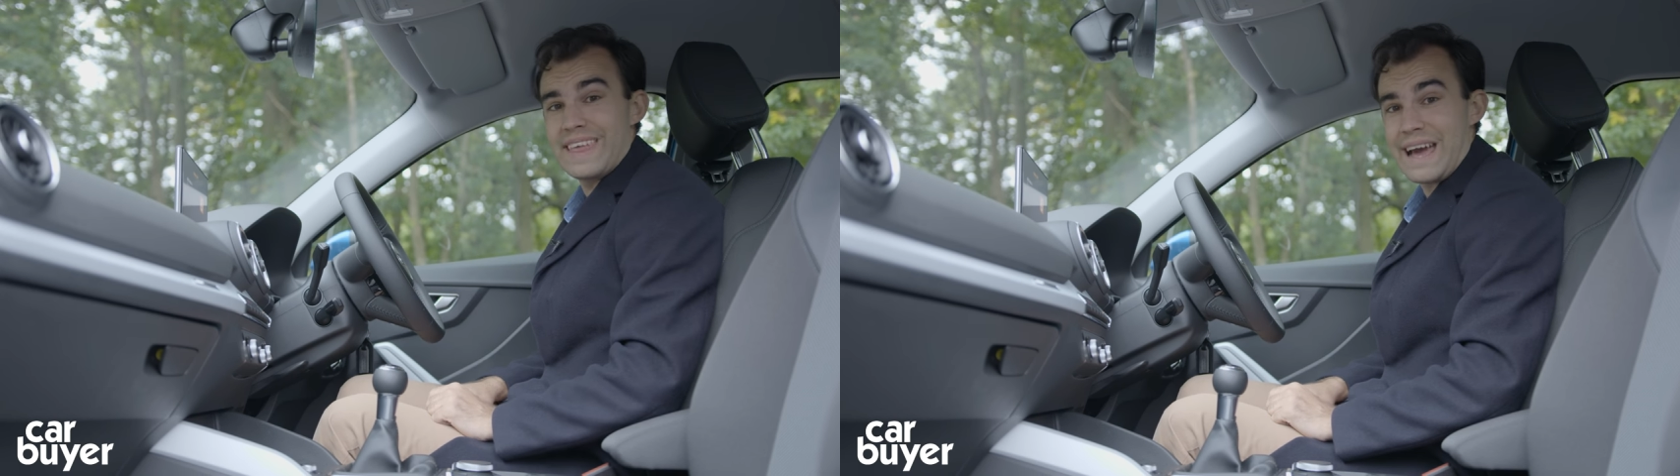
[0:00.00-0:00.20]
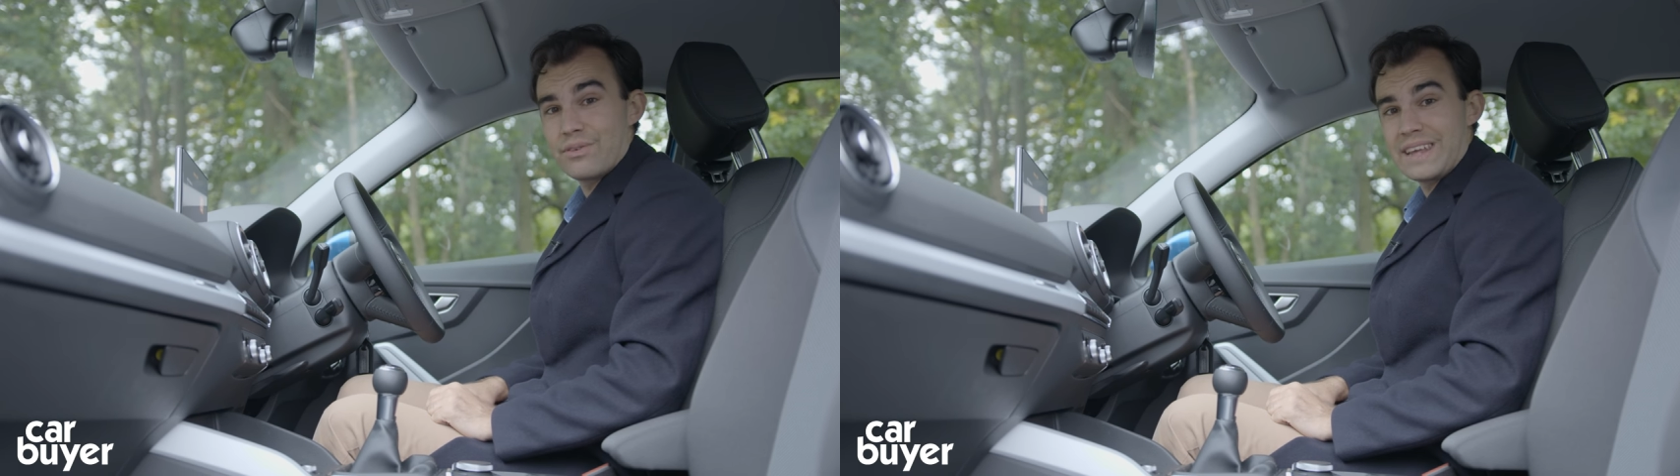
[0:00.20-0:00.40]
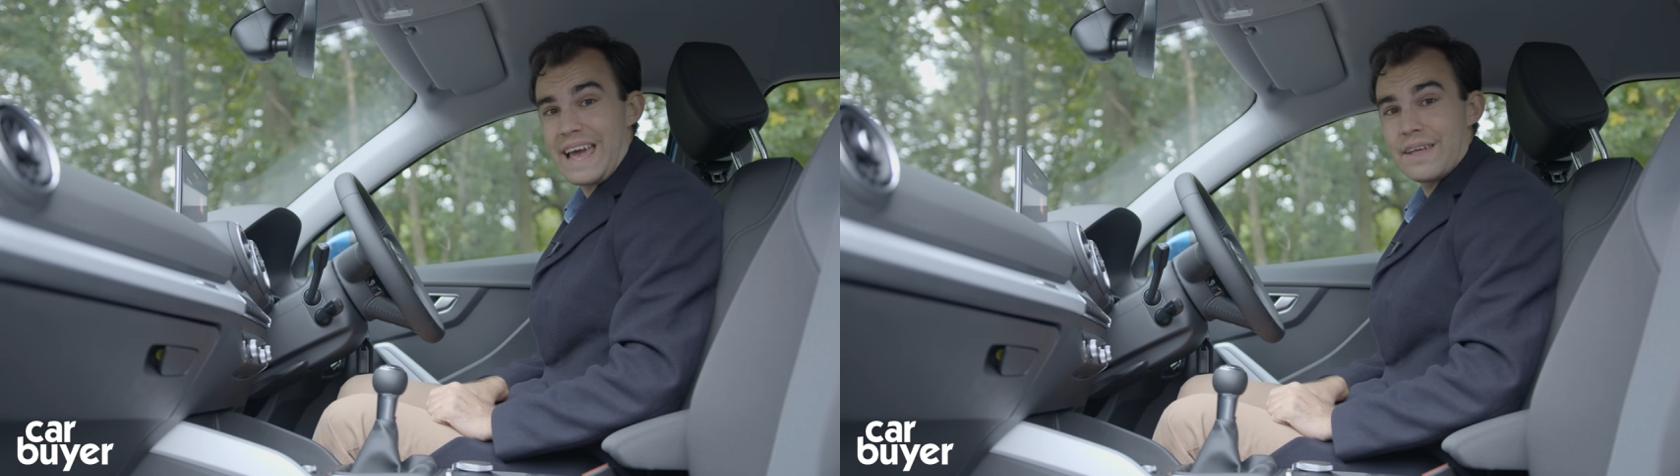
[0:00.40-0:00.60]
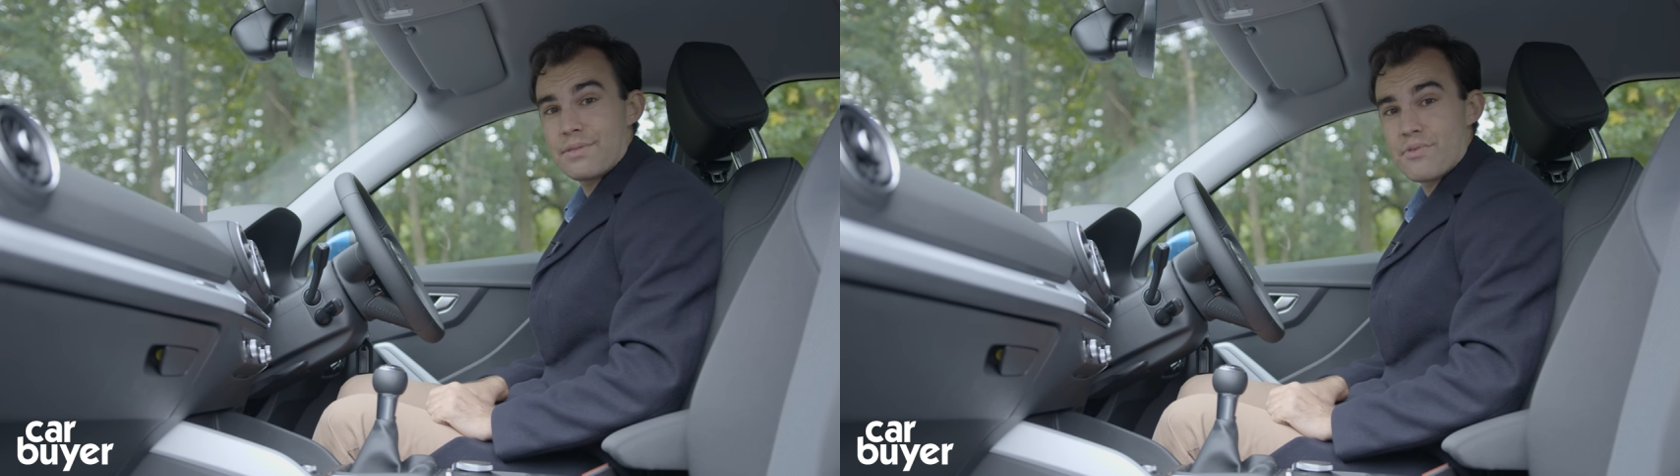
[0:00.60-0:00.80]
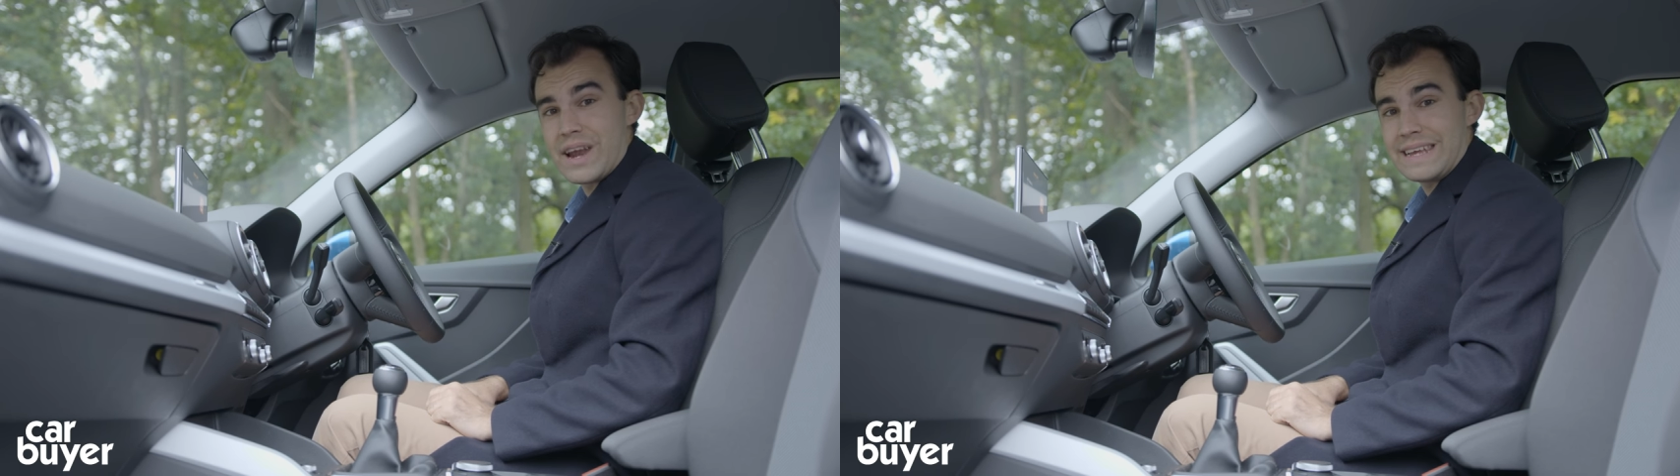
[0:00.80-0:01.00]
the Audi
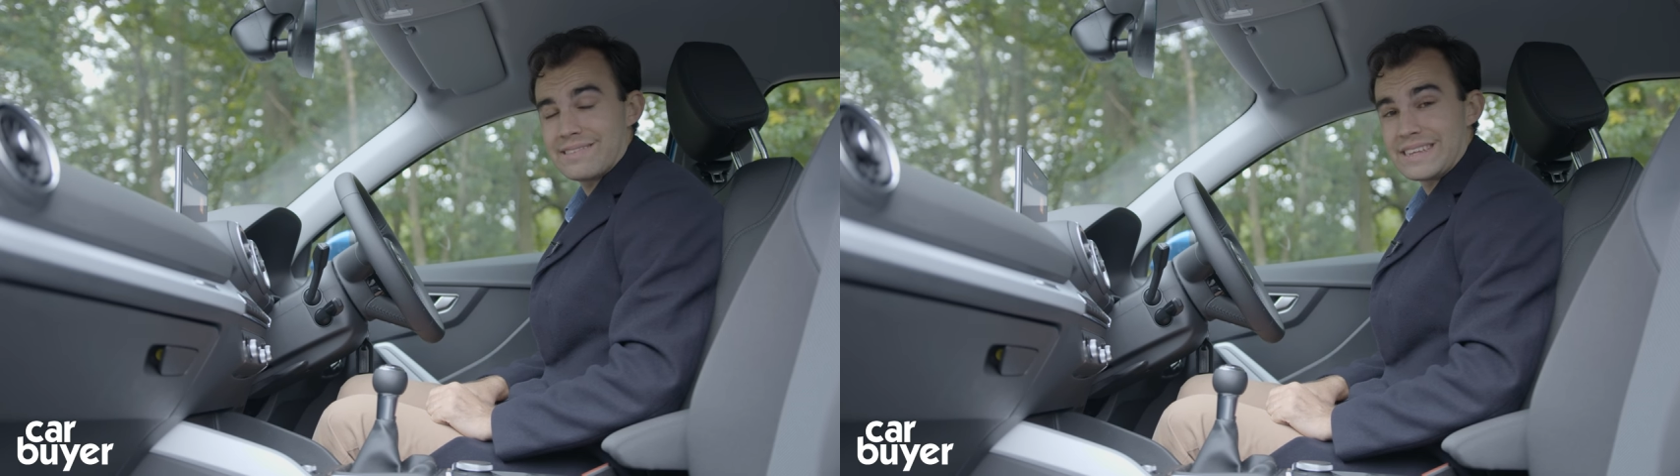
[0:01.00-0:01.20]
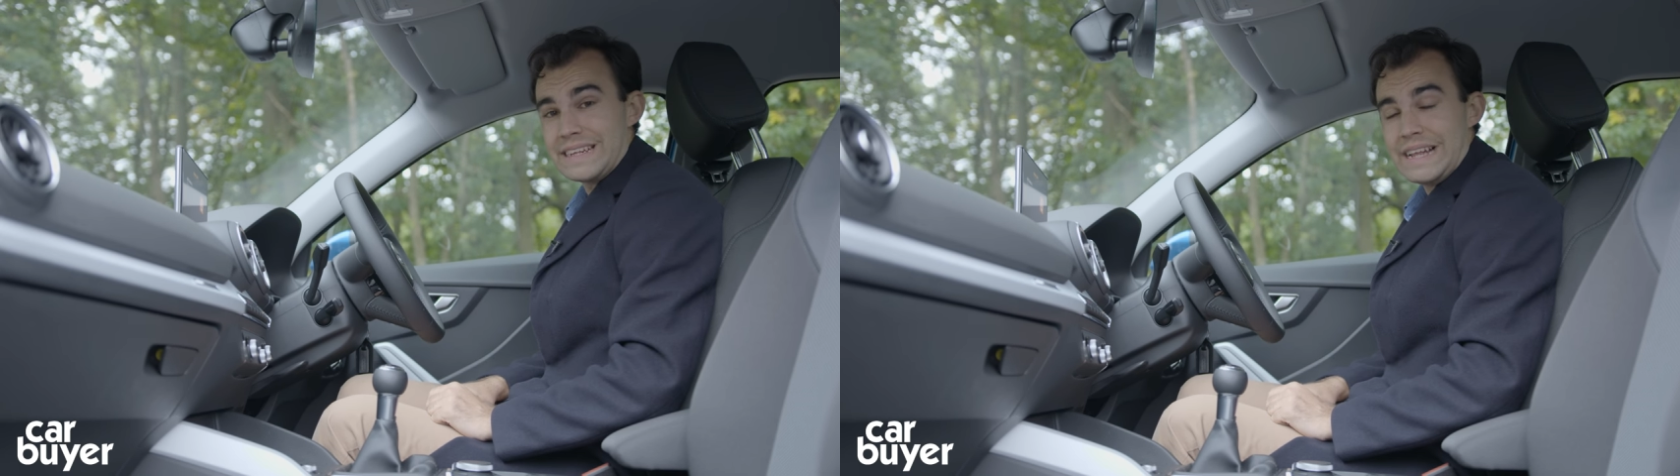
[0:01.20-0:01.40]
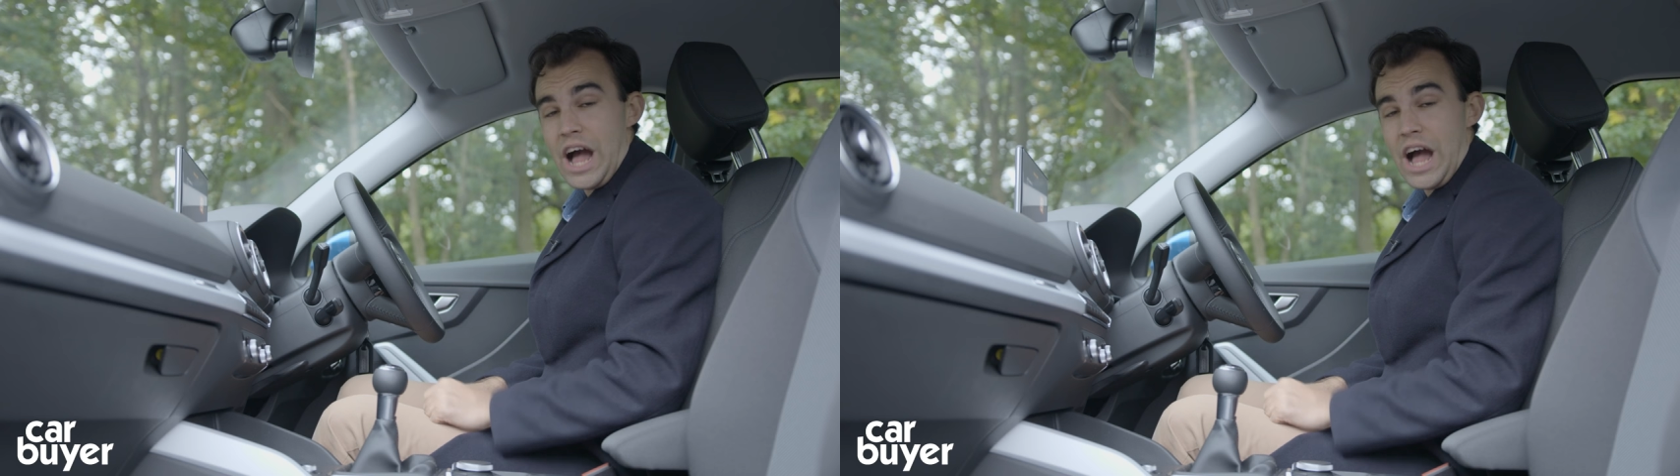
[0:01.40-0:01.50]
A3s.